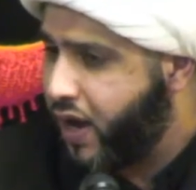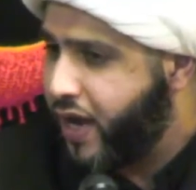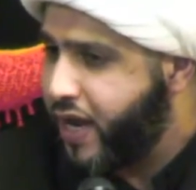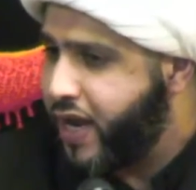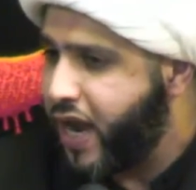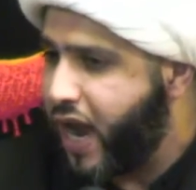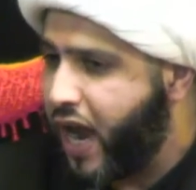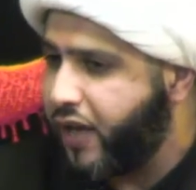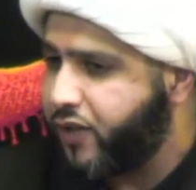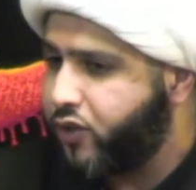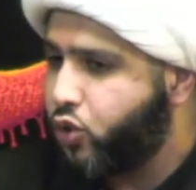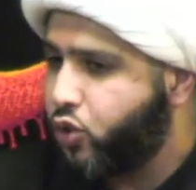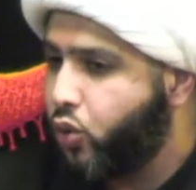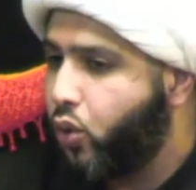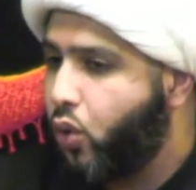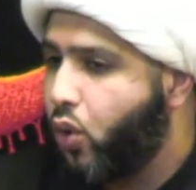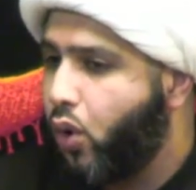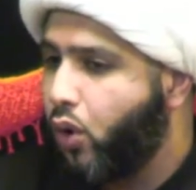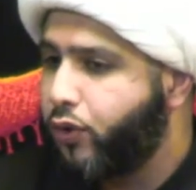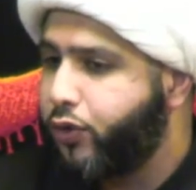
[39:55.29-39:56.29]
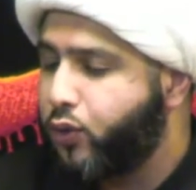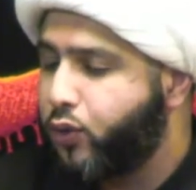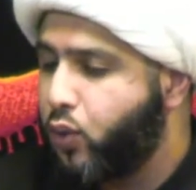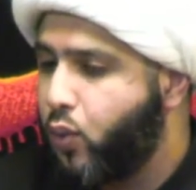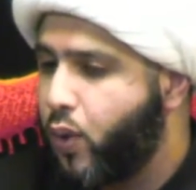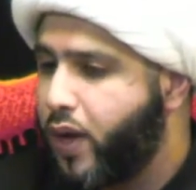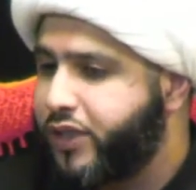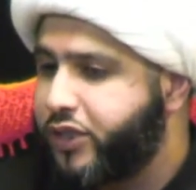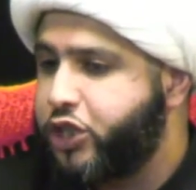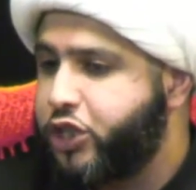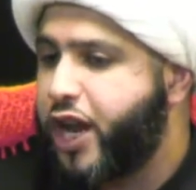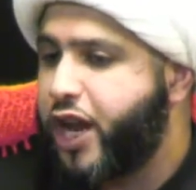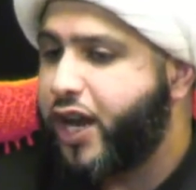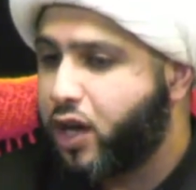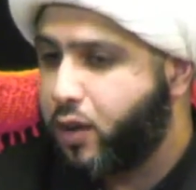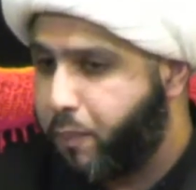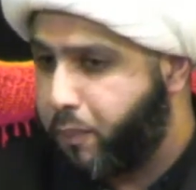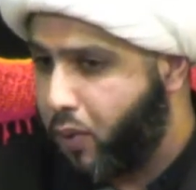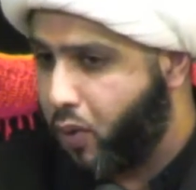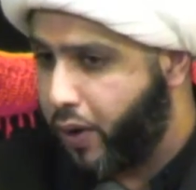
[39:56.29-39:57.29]
he had to go through a
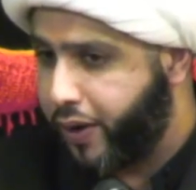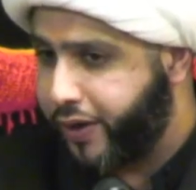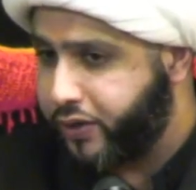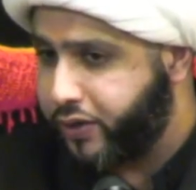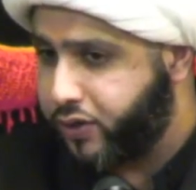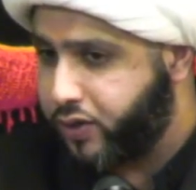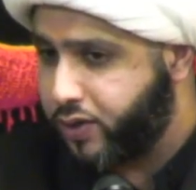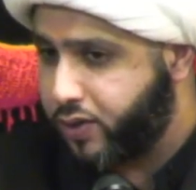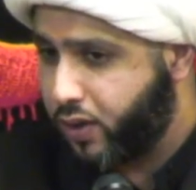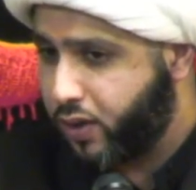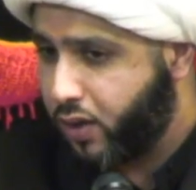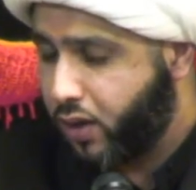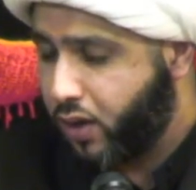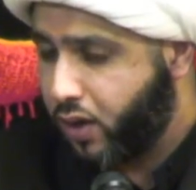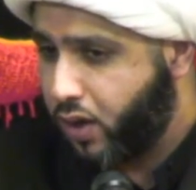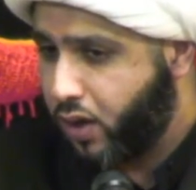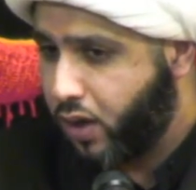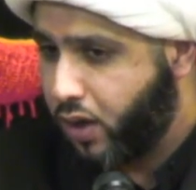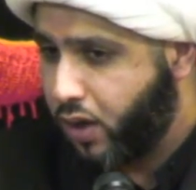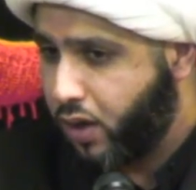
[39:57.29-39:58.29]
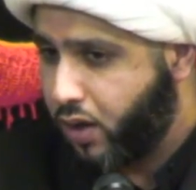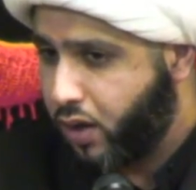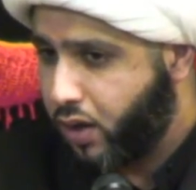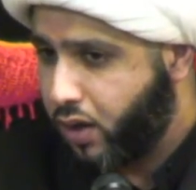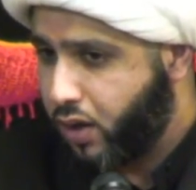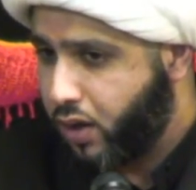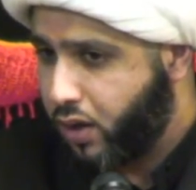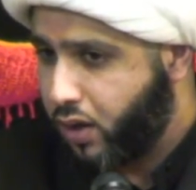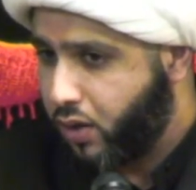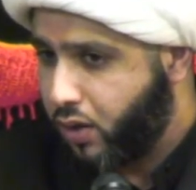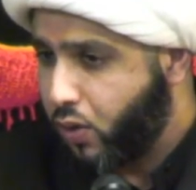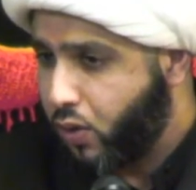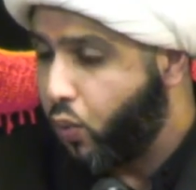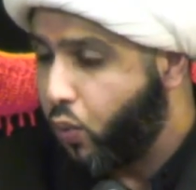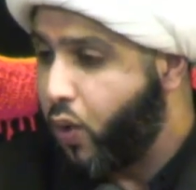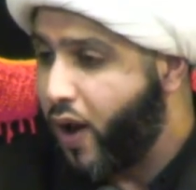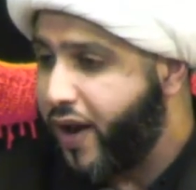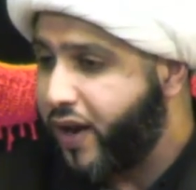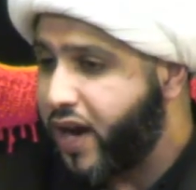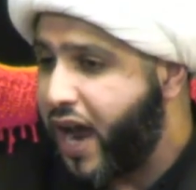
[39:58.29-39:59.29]
checkpoint.
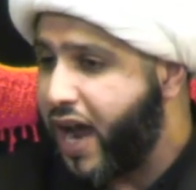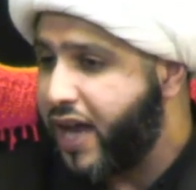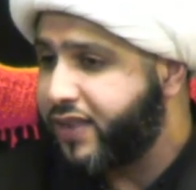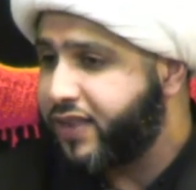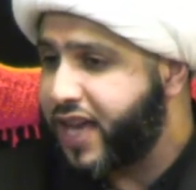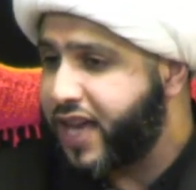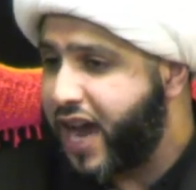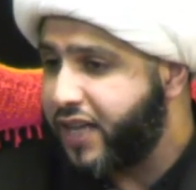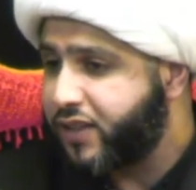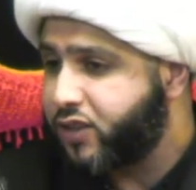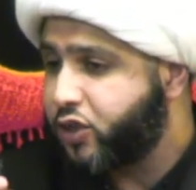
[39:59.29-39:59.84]
Where at that